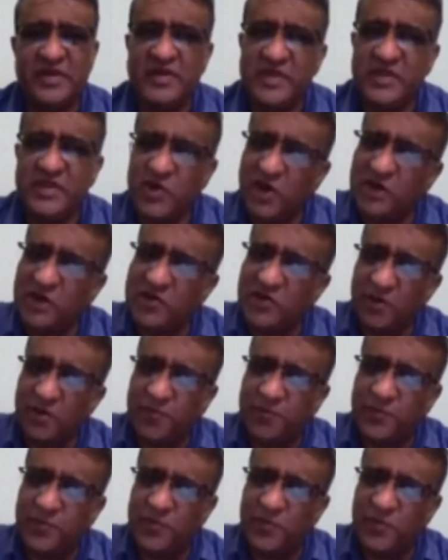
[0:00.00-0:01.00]
you have
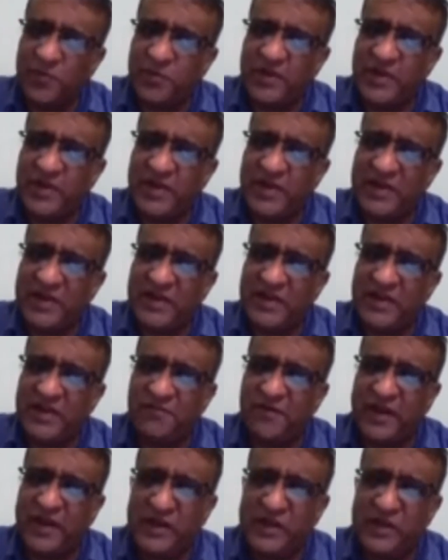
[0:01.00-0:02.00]
to appropriately
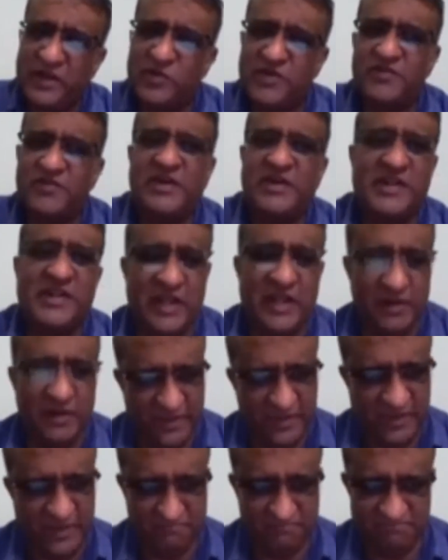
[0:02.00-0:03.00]
fine-tune your
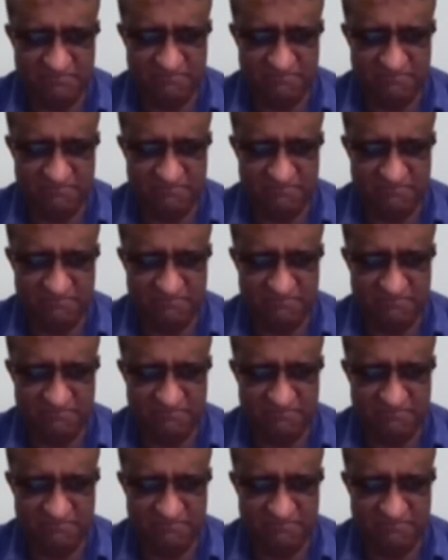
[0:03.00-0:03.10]
TLP.